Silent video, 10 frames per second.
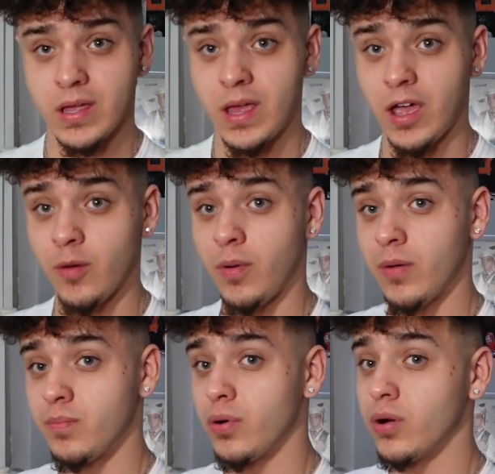
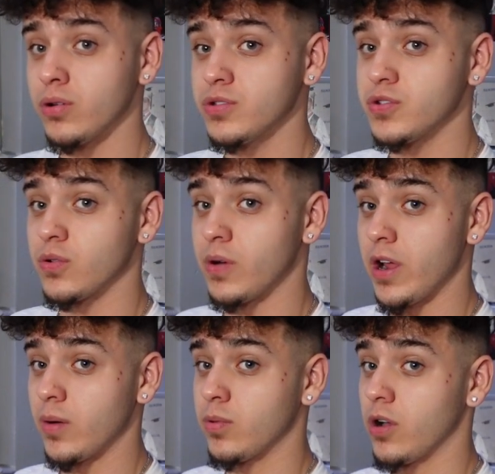AirPod Pros or
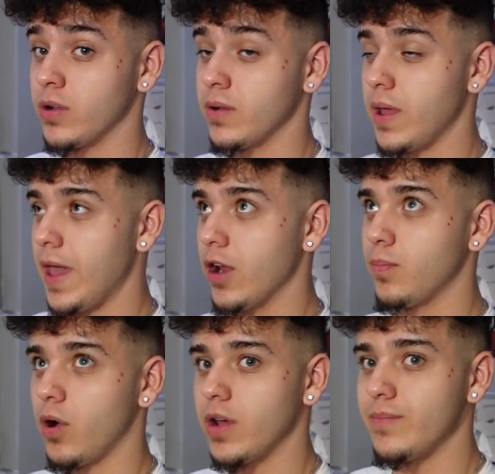AirPod
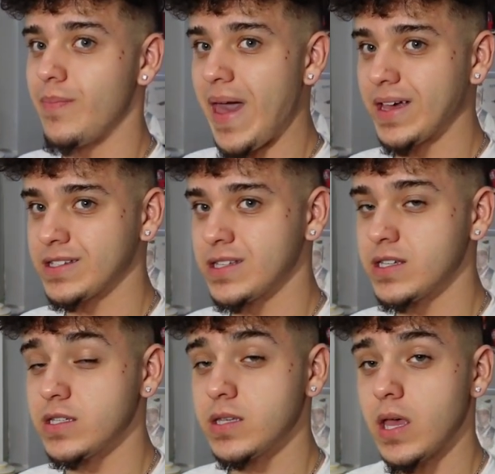AirPod
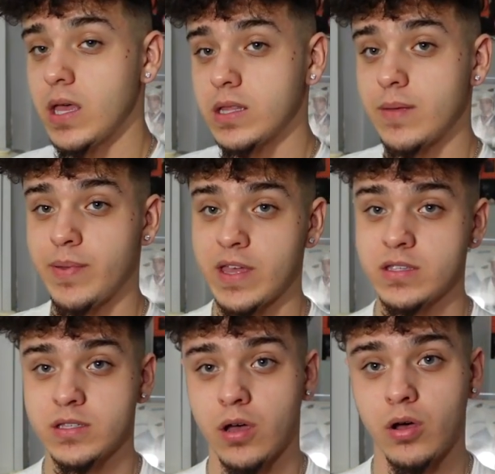Maxes.
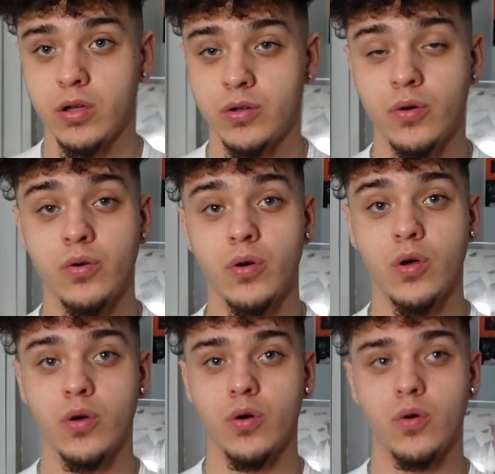Depends on
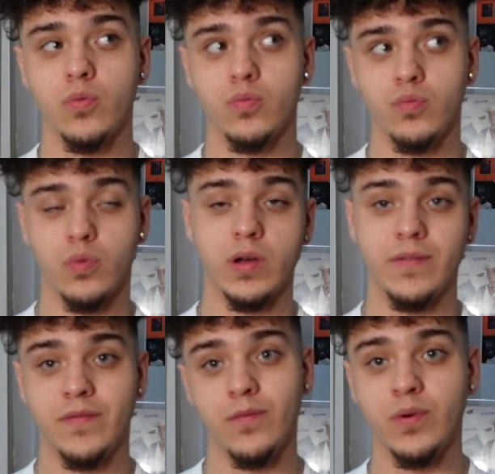
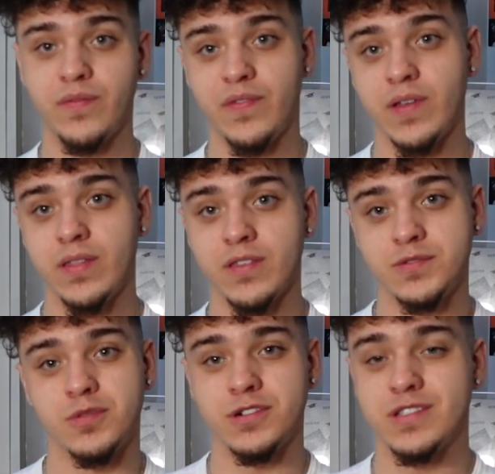what would fit
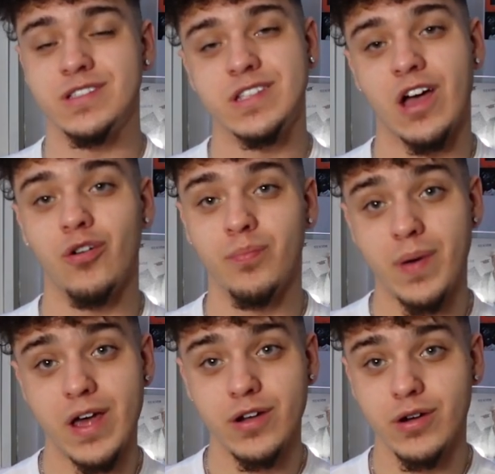this person's style
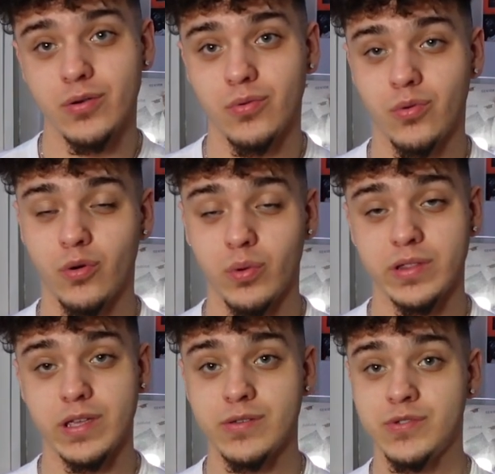better or what
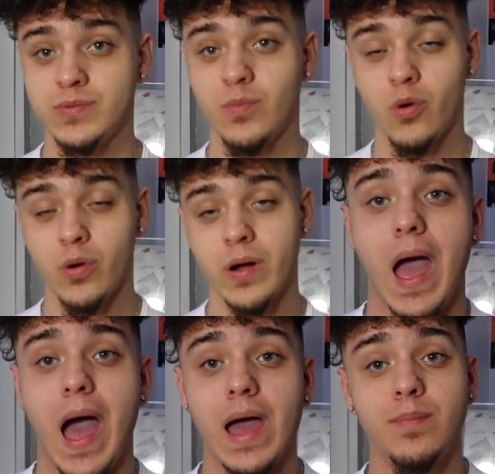they use more.
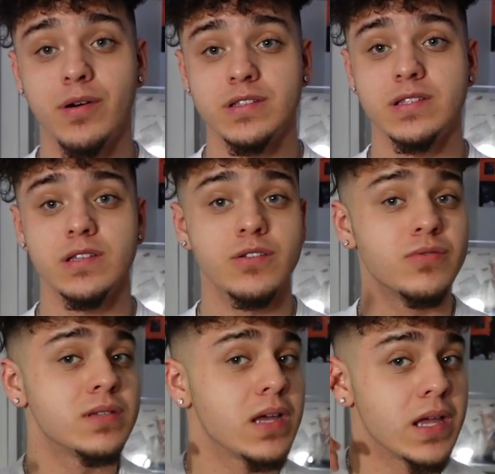I personally
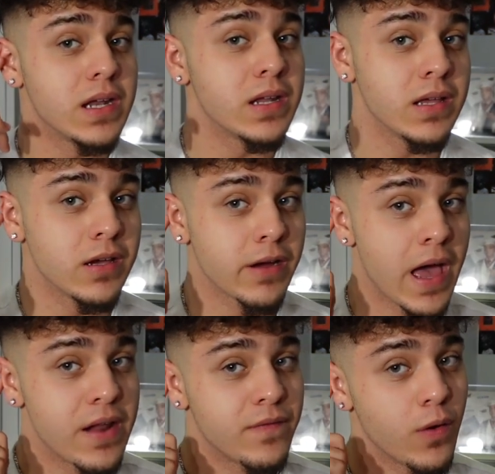use in-ear
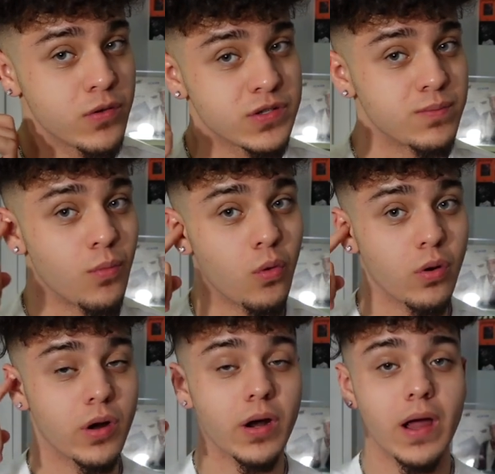headphones
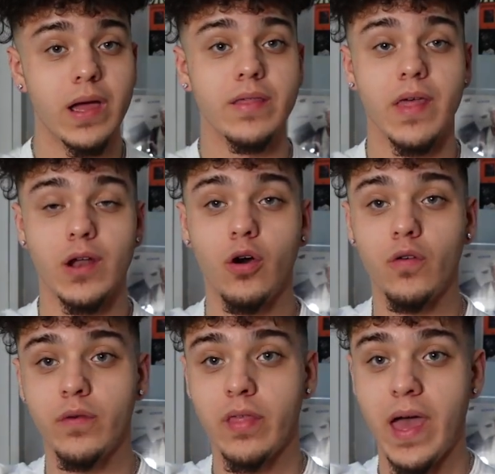more than
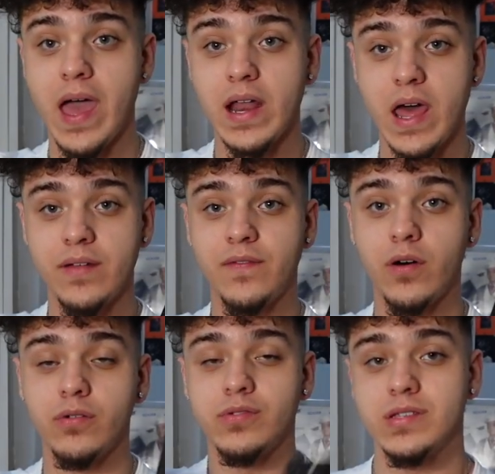over-the-head
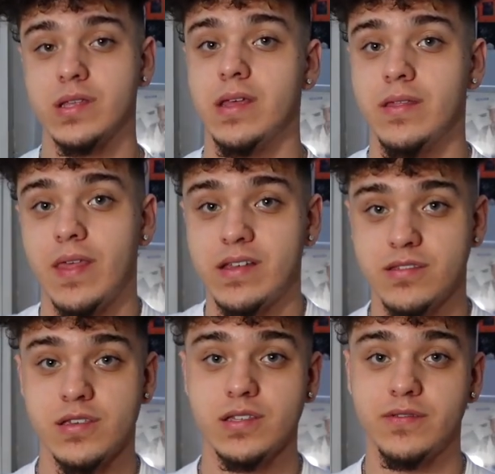headphones.
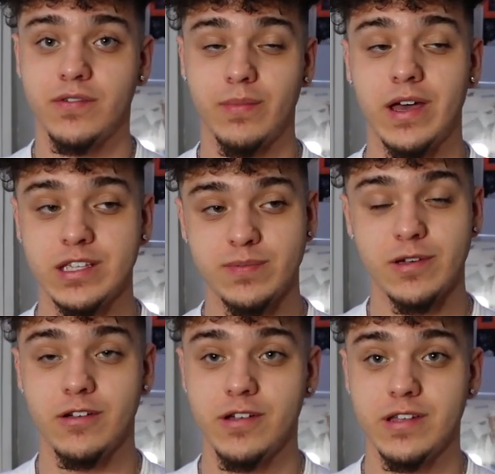That's just from my
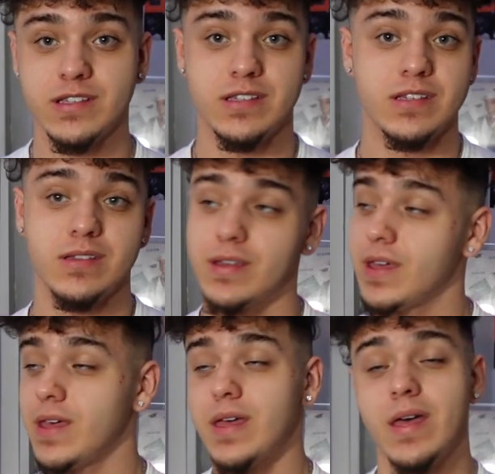experience.
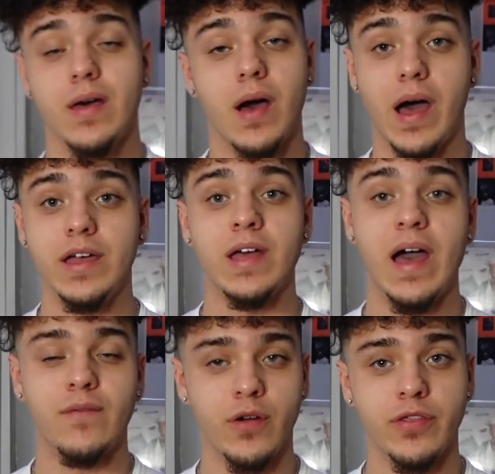I
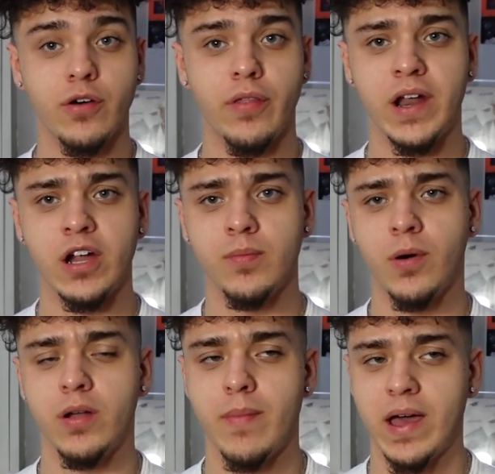have heard though that
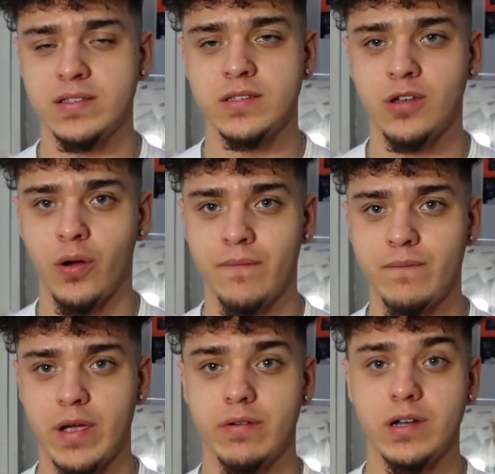AirPod Maxes are
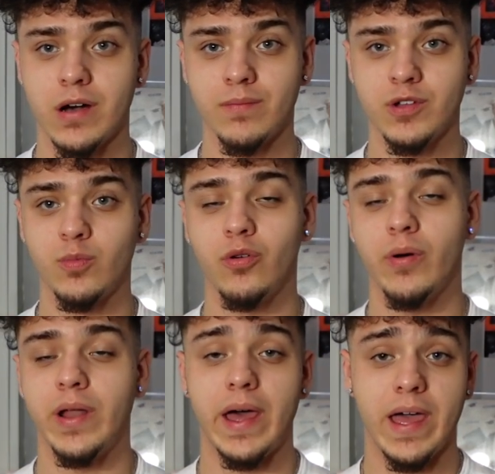very comfortable
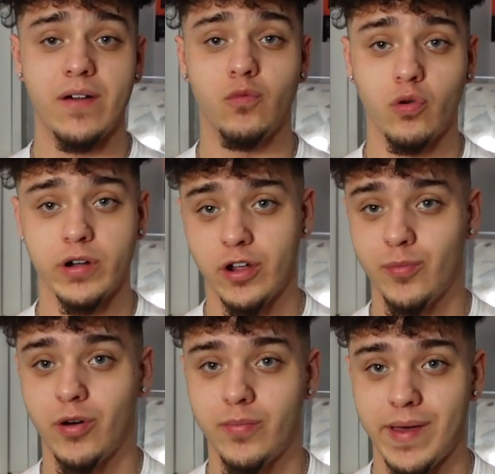and I have worn
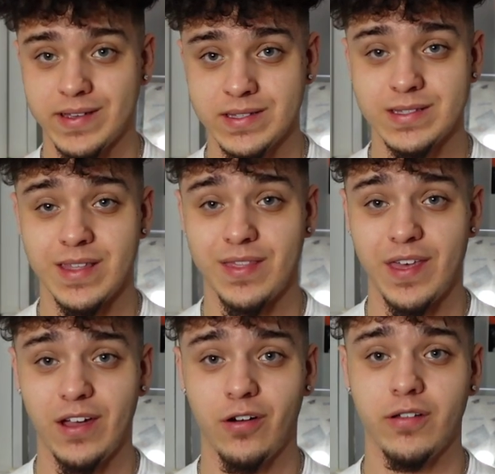AirPod Maxes and
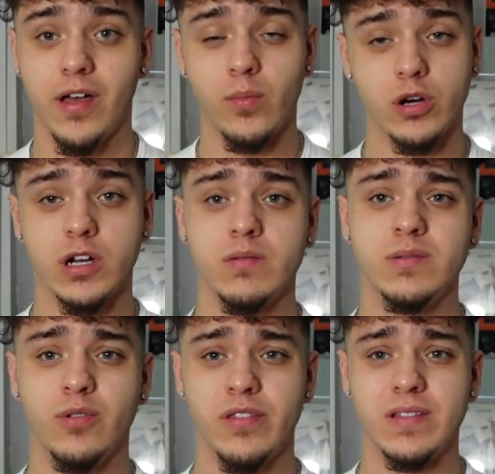they are a lot more
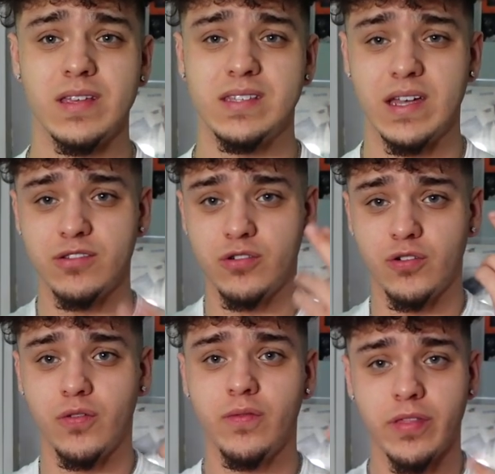comfortable than the standard
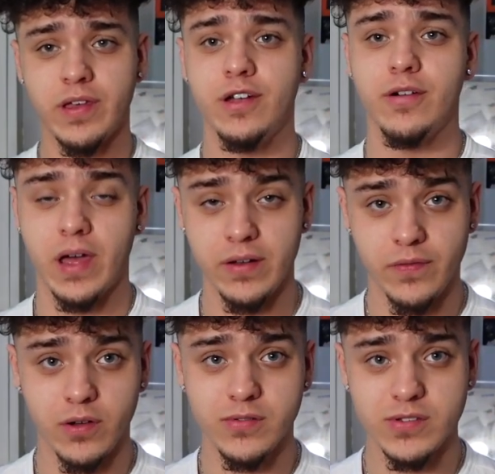over-the-ear
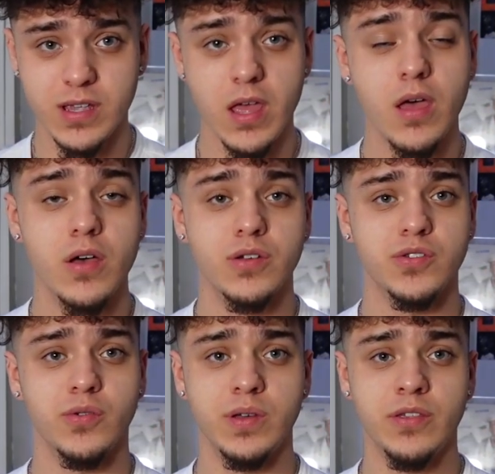headphones.
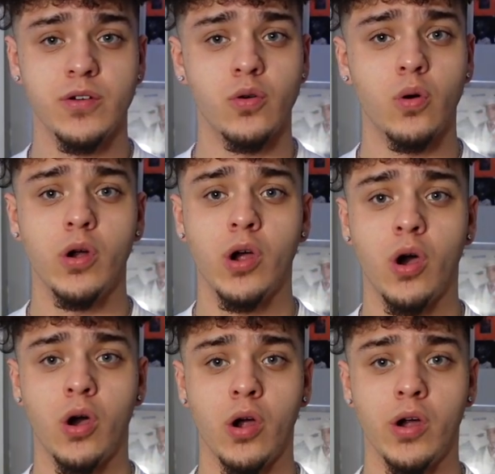So either or
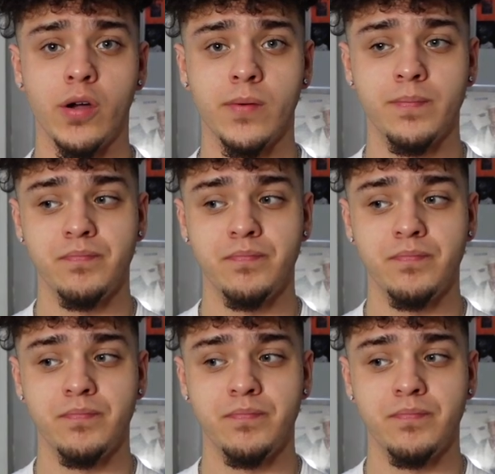are